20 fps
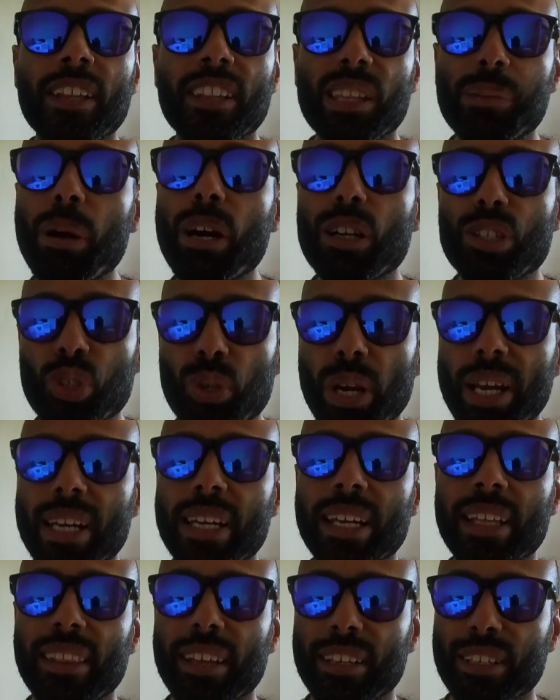the amount of
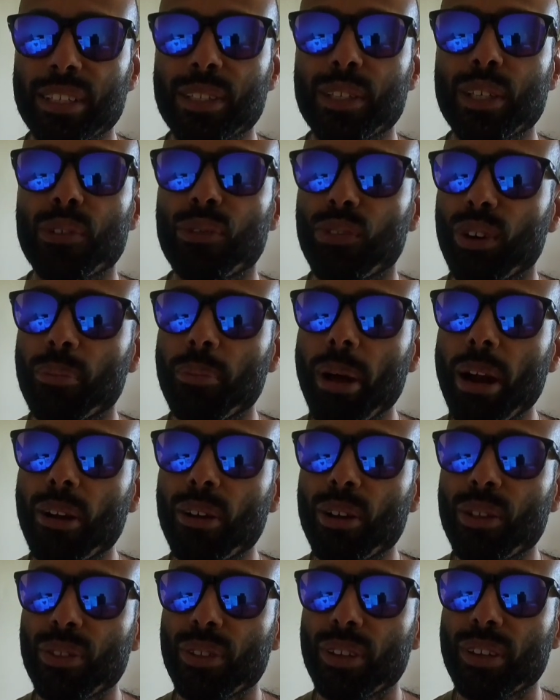training that you do for a
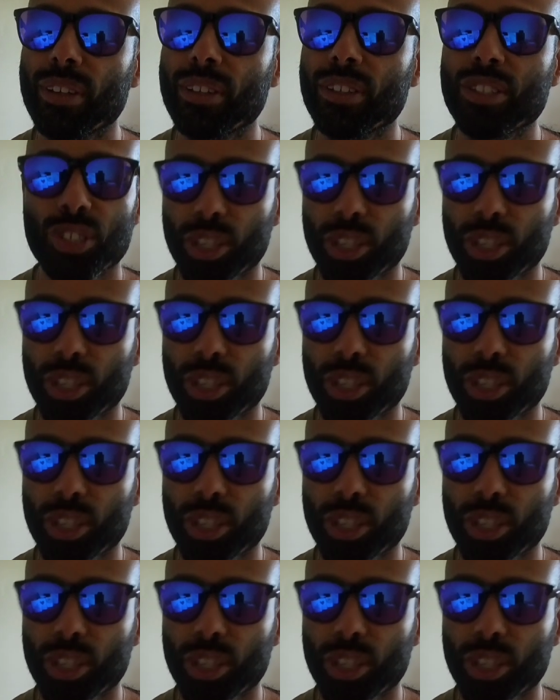marathon